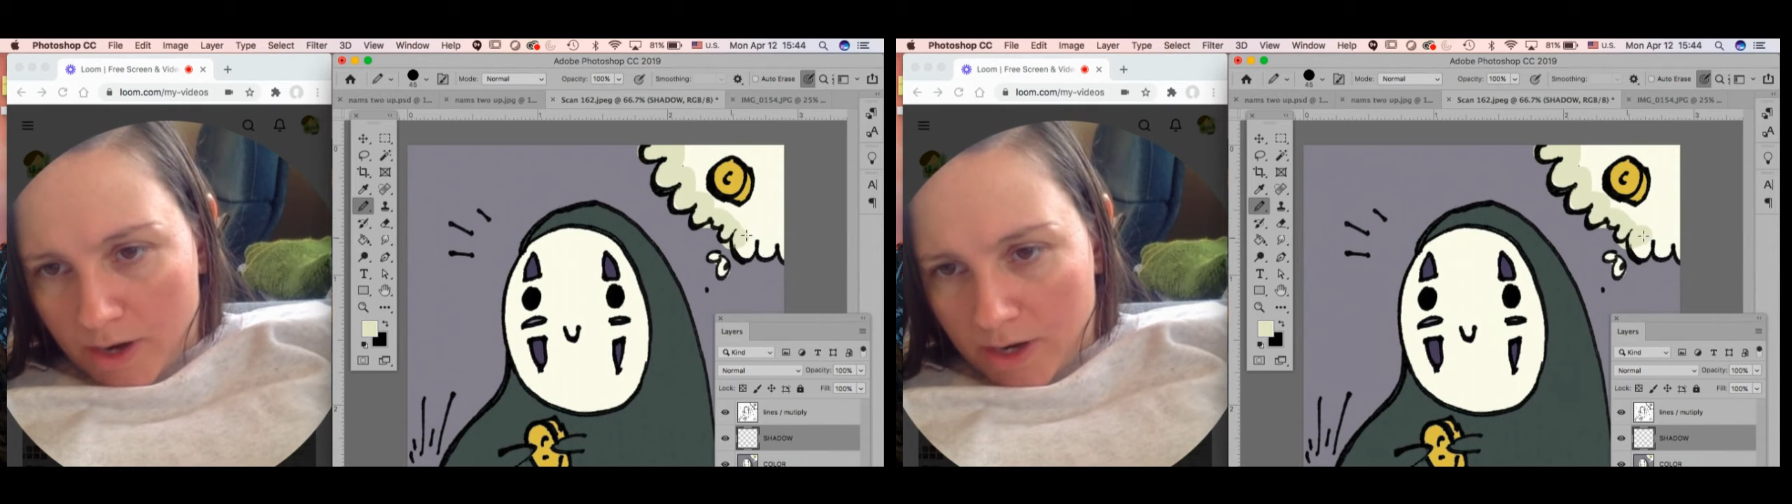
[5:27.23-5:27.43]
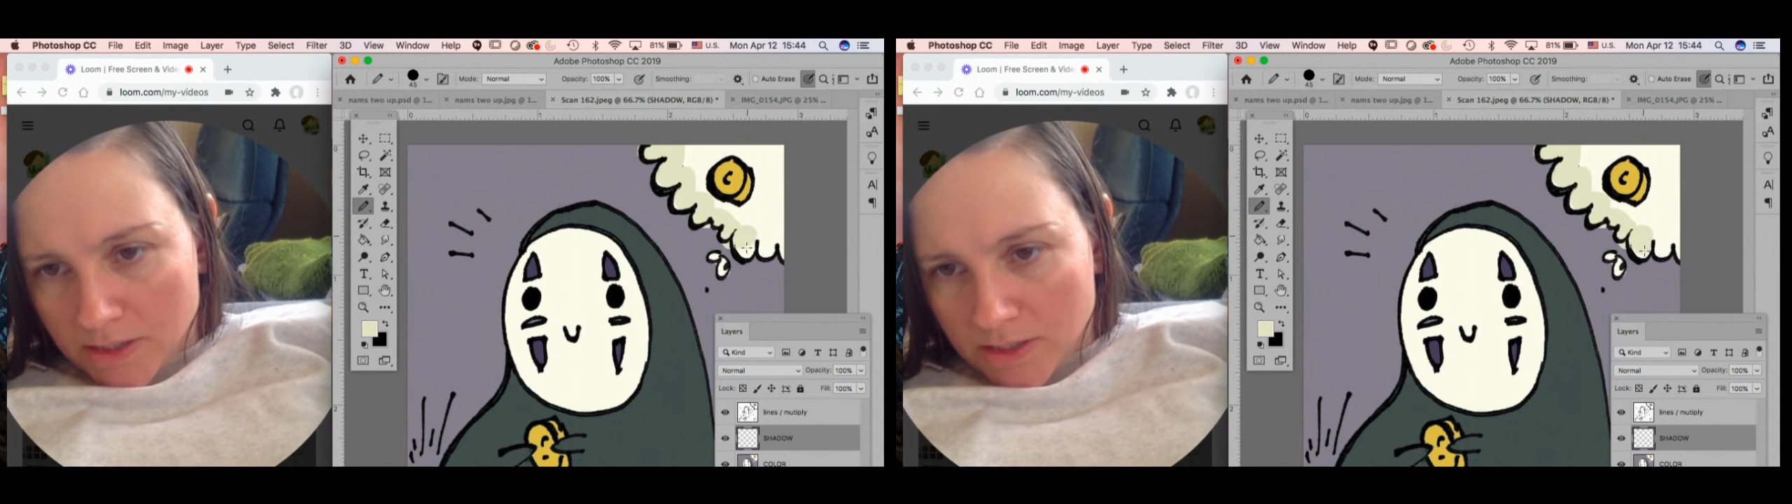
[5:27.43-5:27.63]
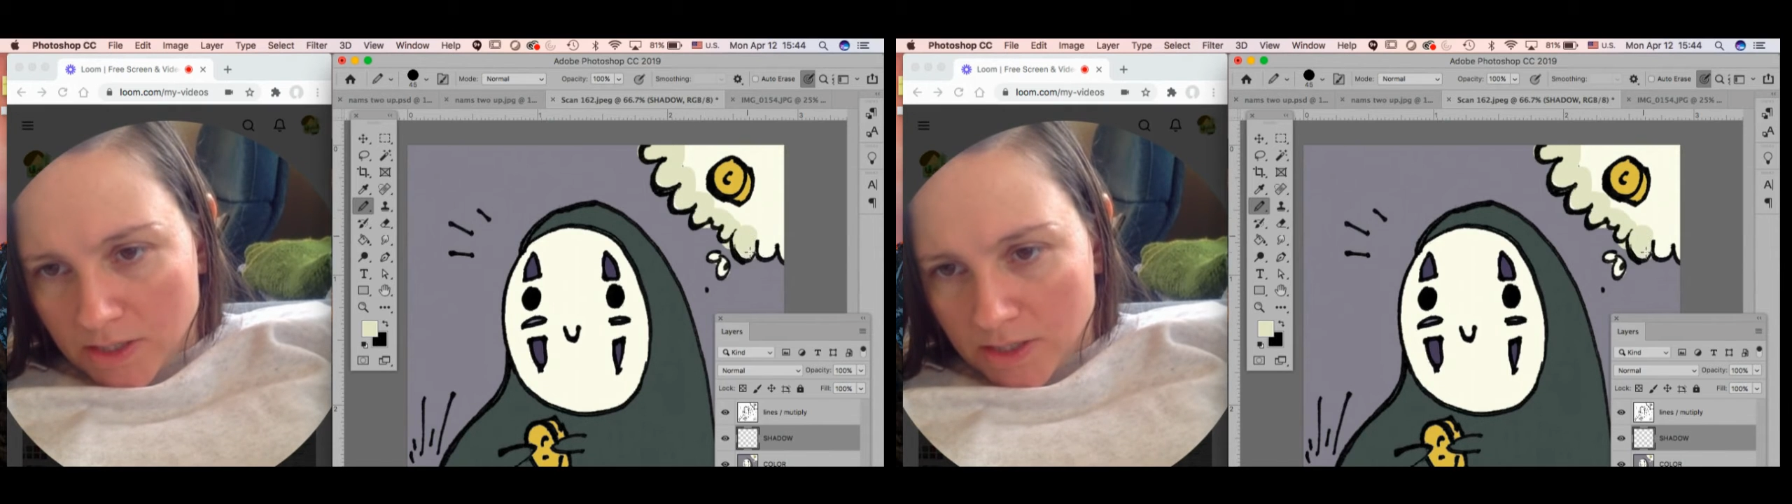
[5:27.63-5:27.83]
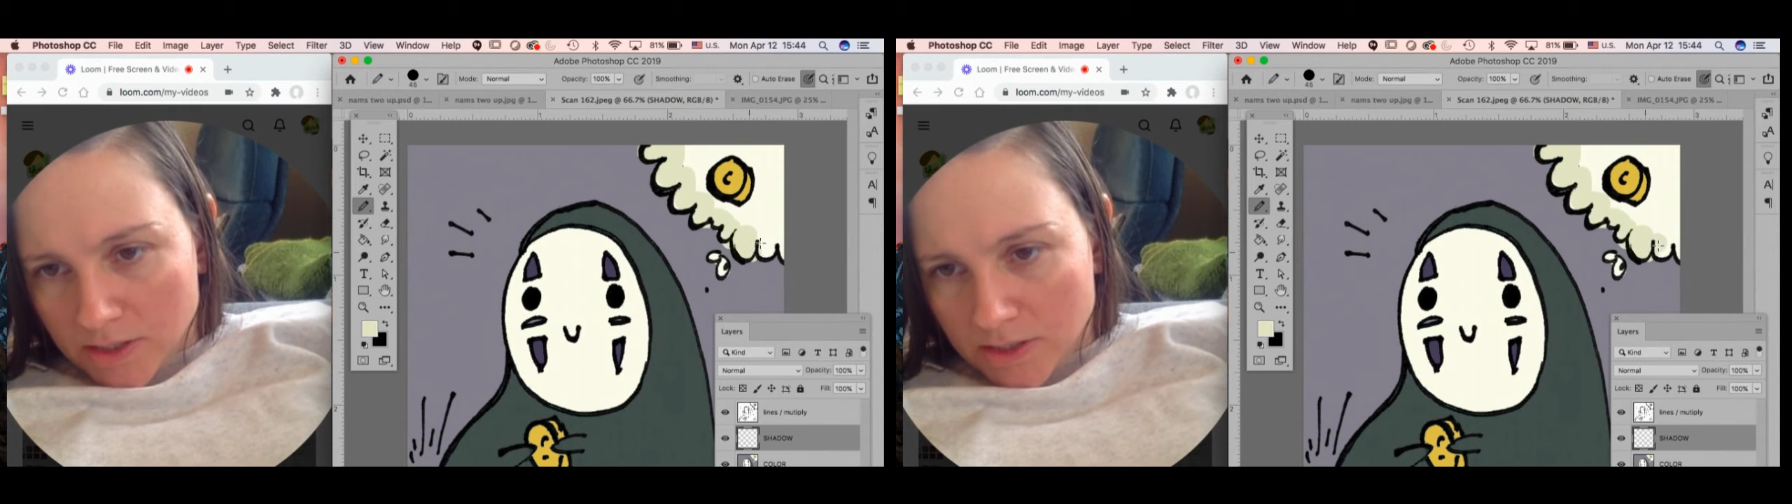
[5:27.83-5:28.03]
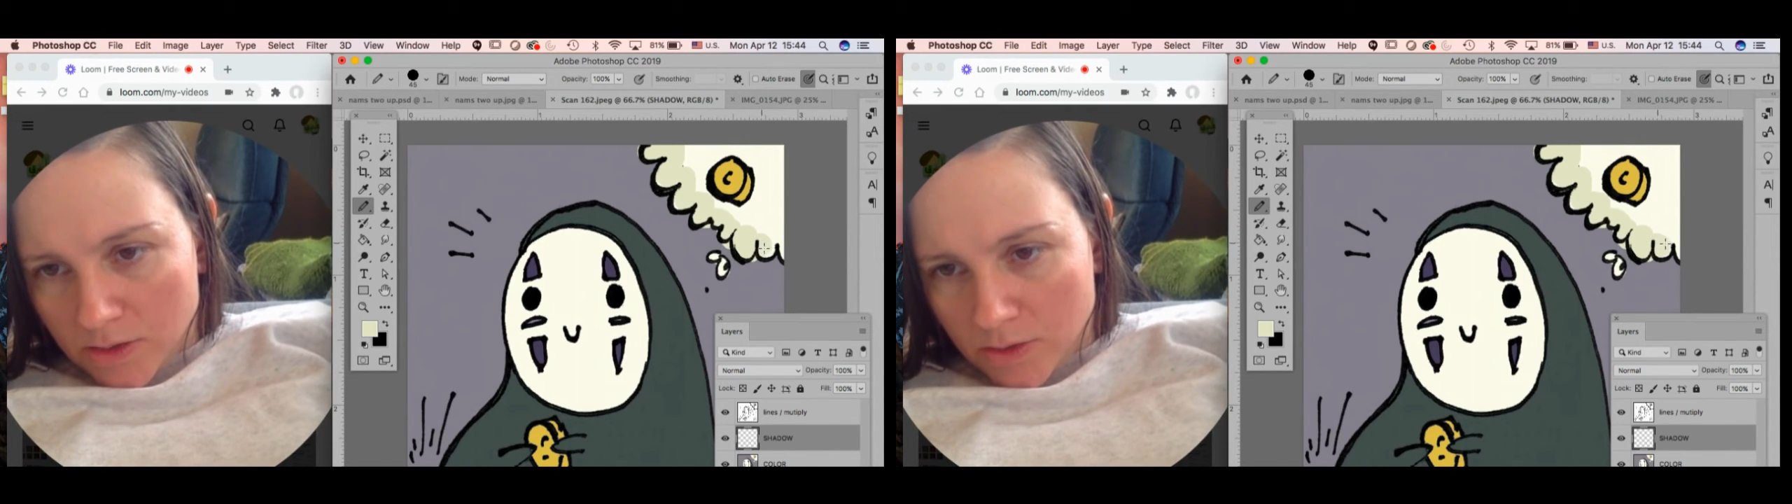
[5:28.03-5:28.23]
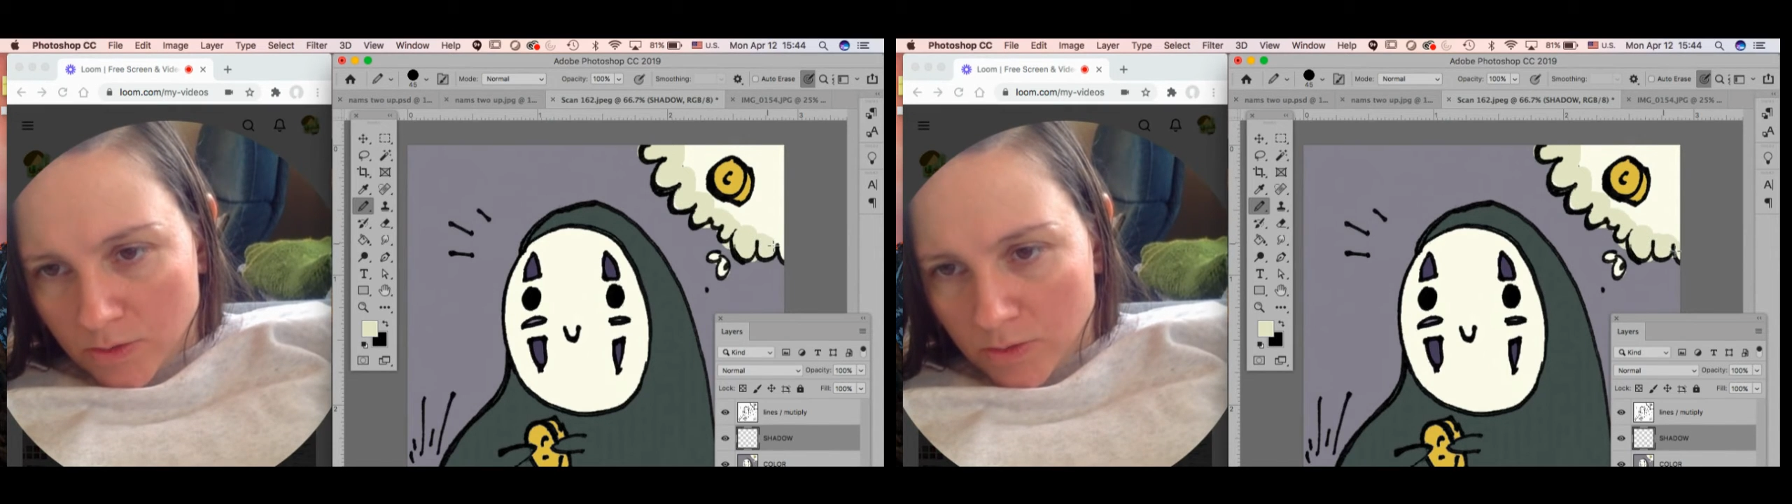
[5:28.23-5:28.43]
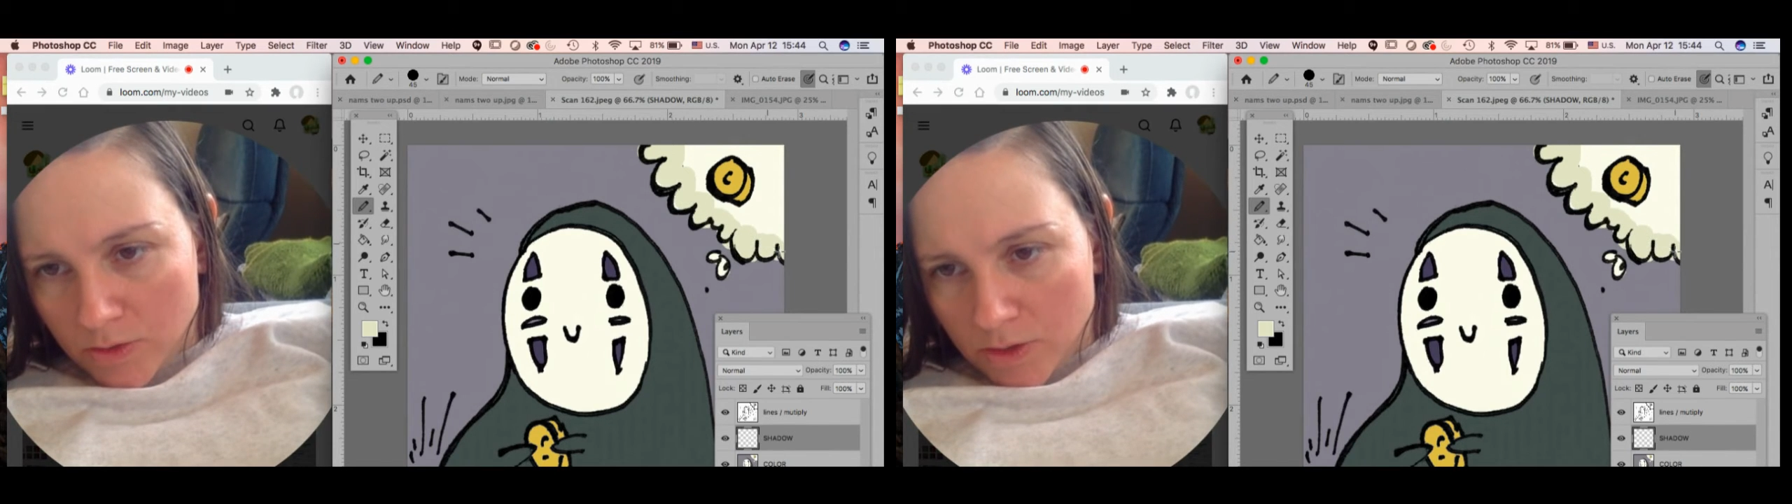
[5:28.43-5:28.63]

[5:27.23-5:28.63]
and it's not so